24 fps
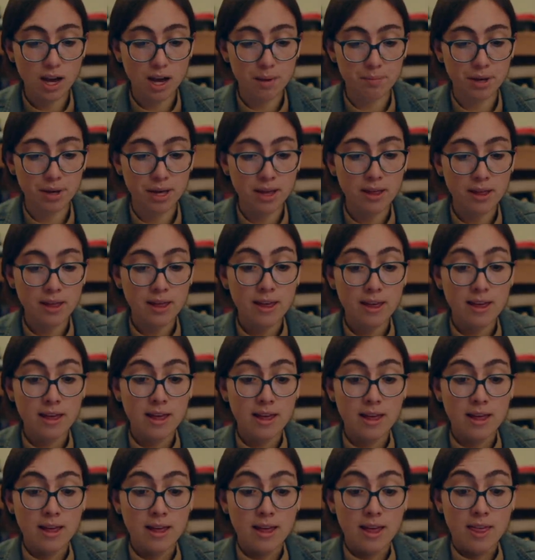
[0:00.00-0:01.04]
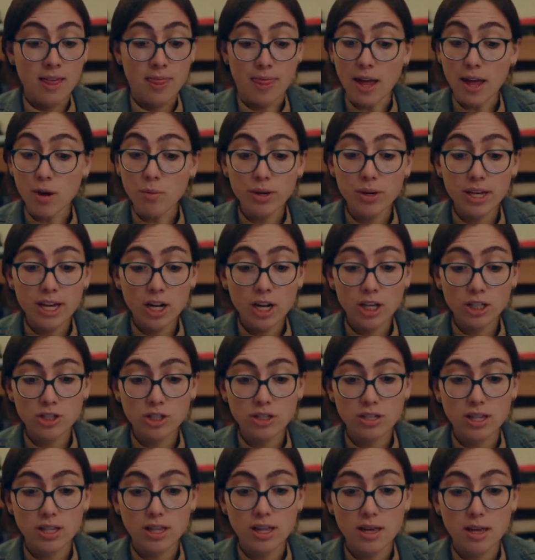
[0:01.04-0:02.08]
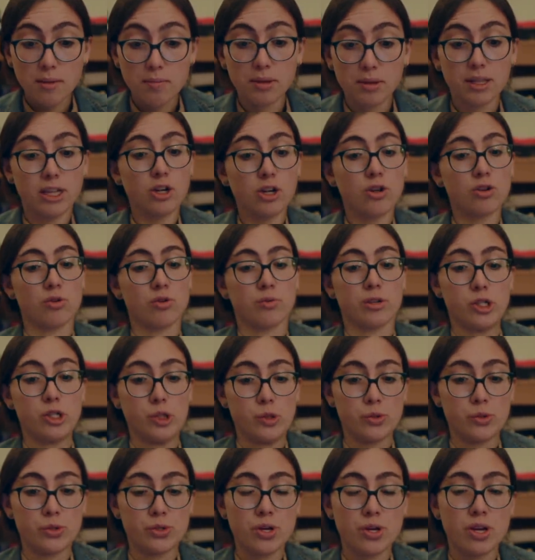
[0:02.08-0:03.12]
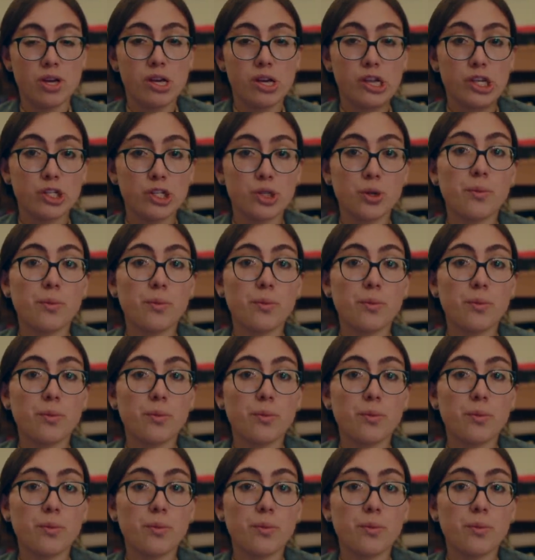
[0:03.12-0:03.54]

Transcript: Um, then we get on to the political issues.